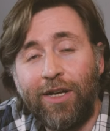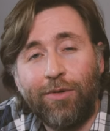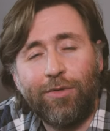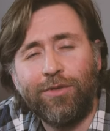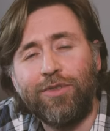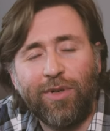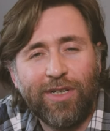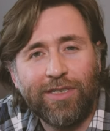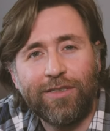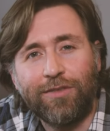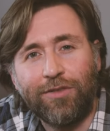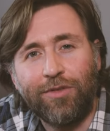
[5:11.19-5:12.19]
Or do I need
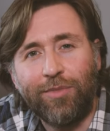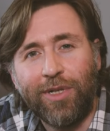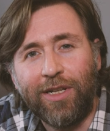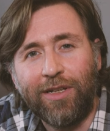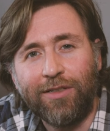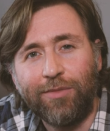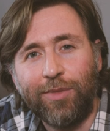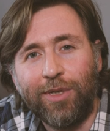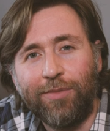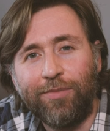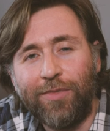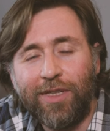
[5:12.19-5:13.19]
to zoom in a little
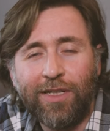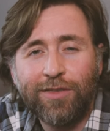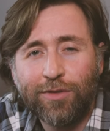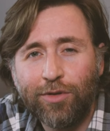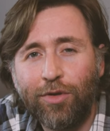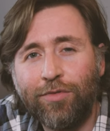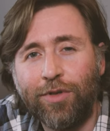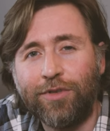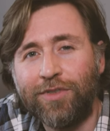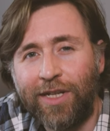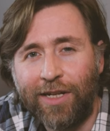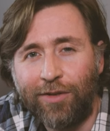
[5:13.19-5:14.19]
bit? And solve
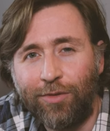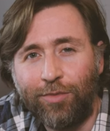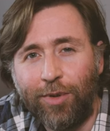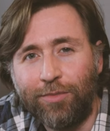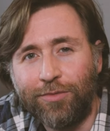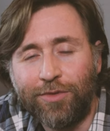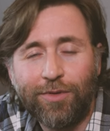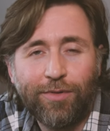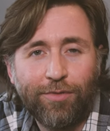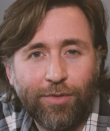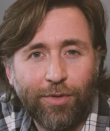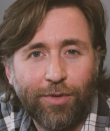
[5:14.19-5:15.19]
those technical problems
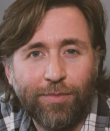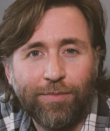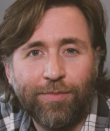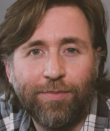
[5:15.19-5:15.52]
for them.